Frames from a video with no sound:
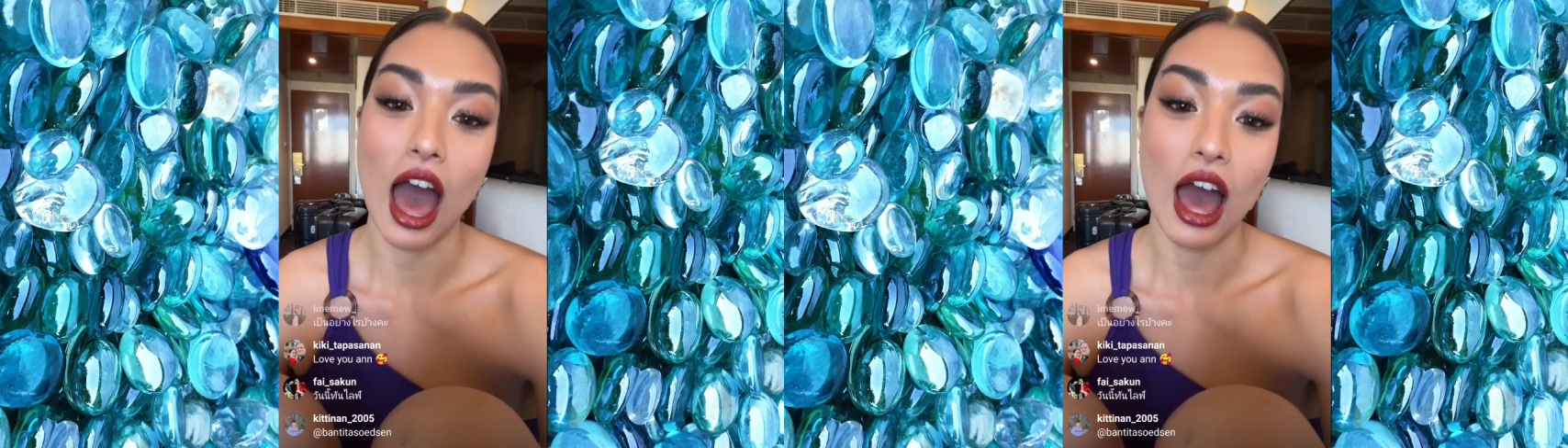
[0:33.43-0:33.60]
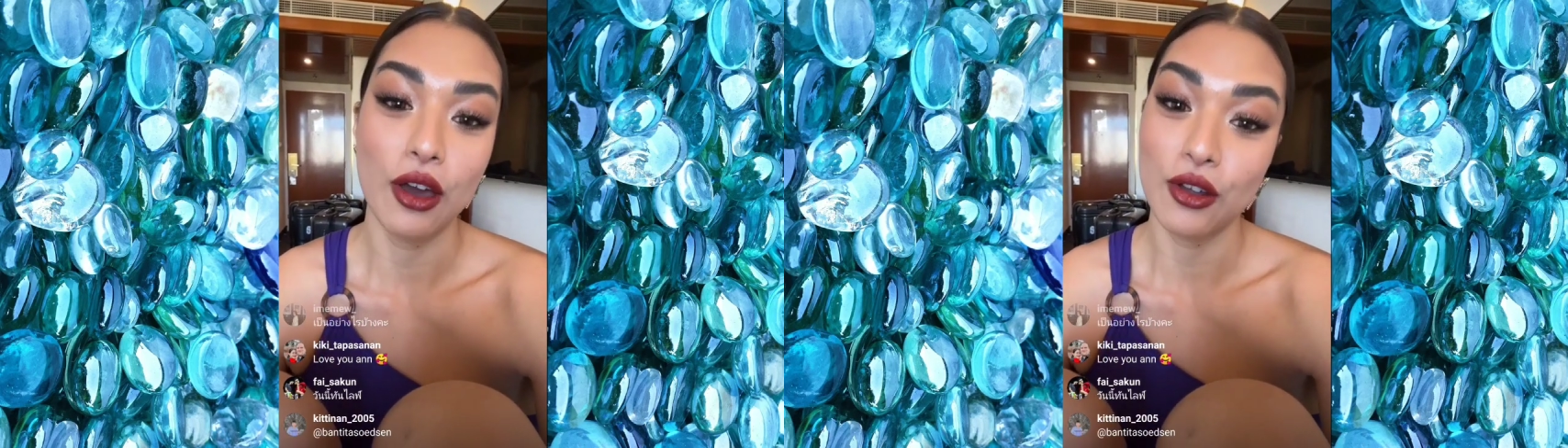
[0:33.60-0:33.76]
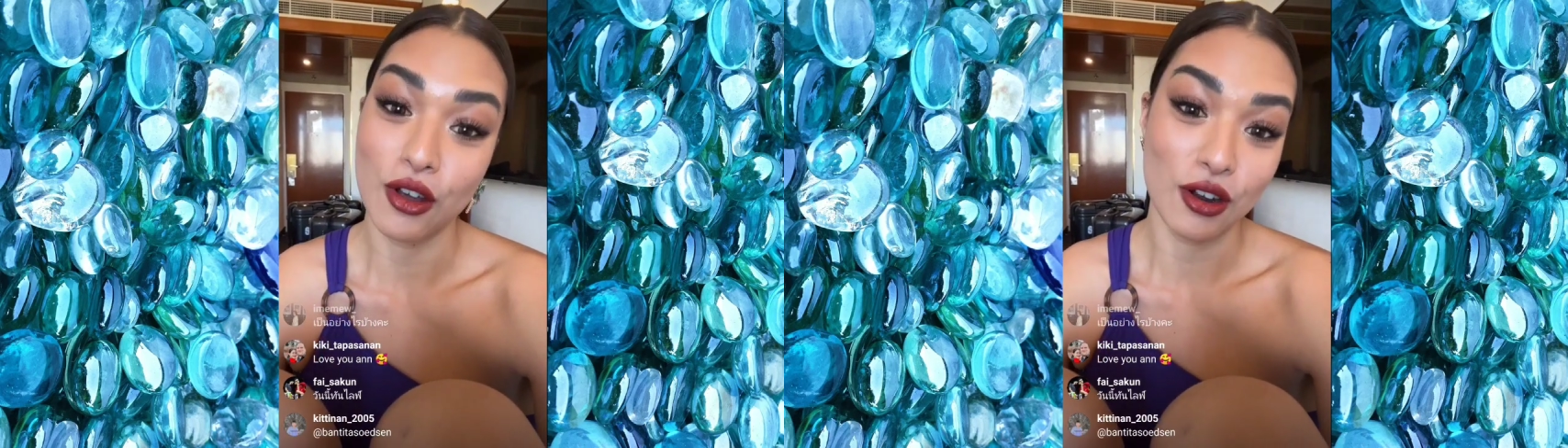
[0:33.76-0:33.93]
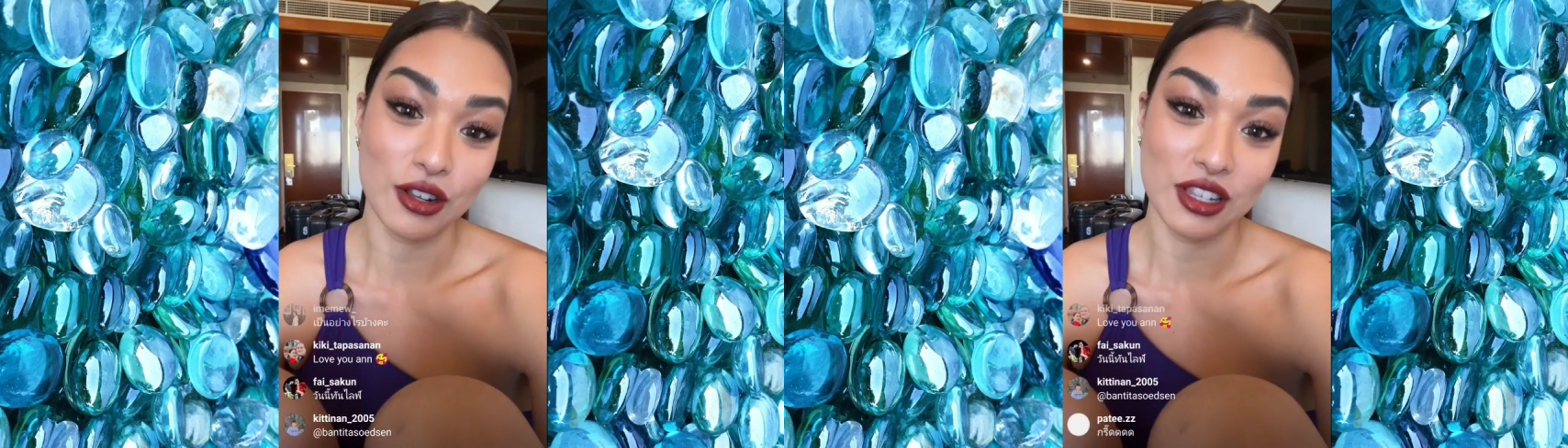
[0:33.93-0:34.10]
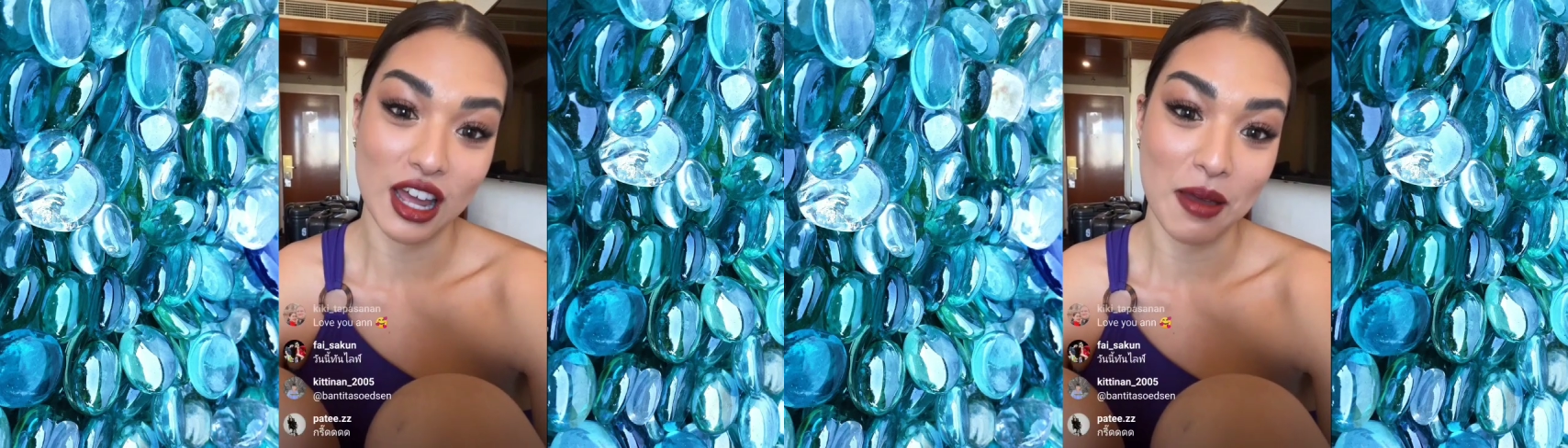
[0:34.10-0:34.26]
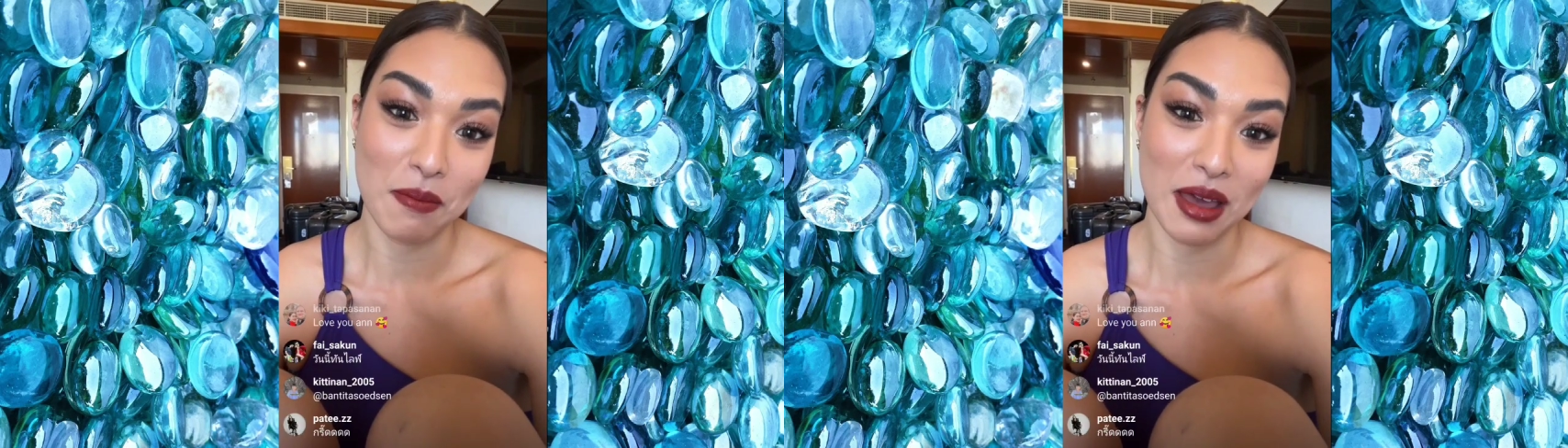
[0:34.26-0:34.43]
who knows,
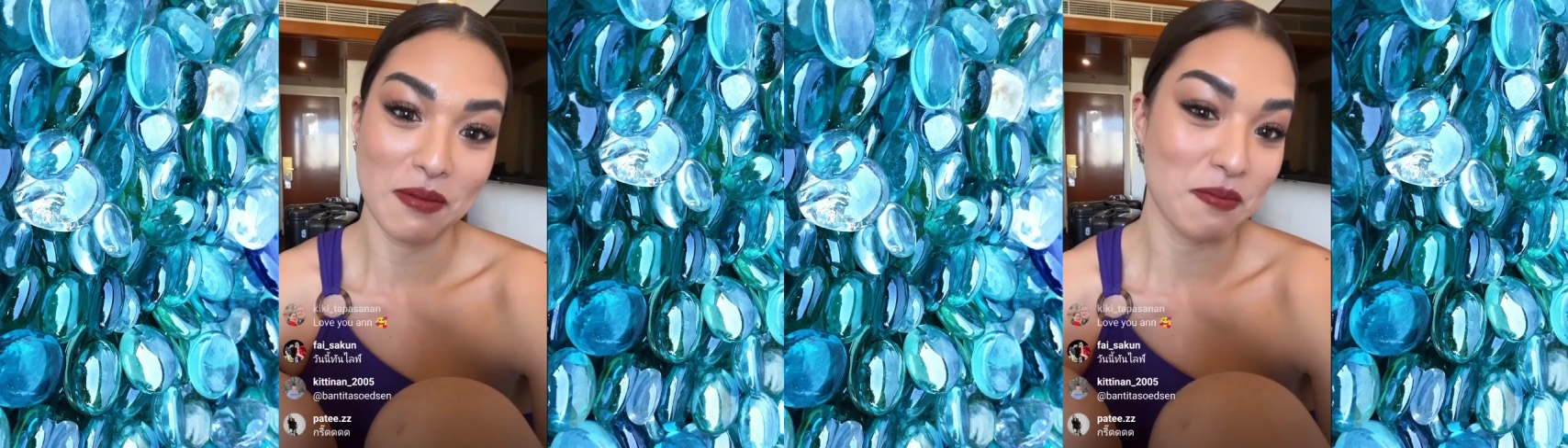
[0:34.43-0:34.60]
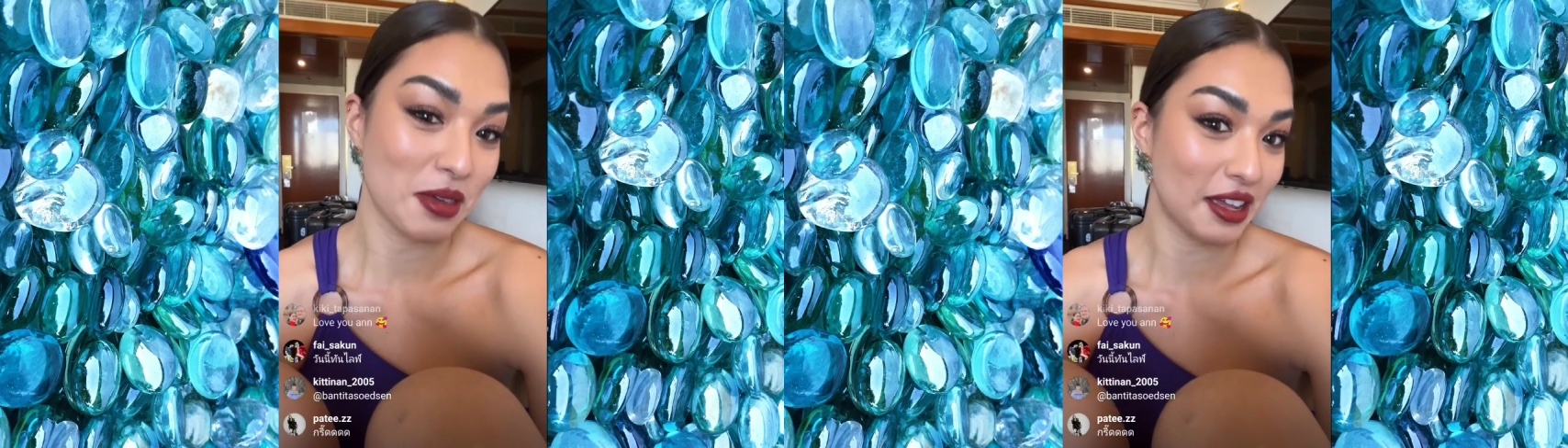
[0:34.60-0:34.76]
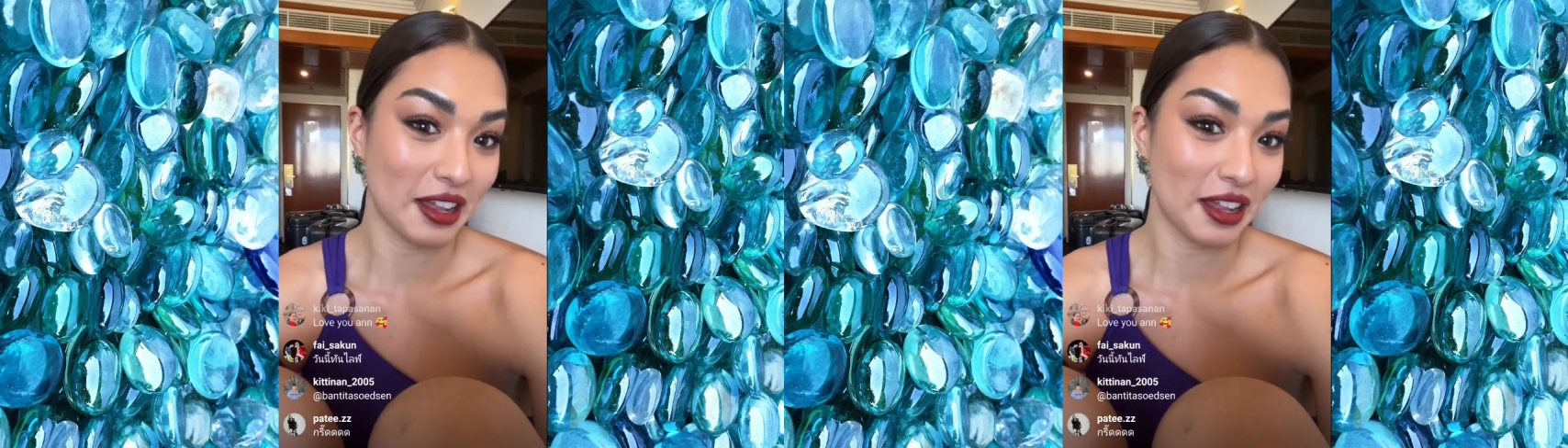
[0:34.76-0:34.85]
I might be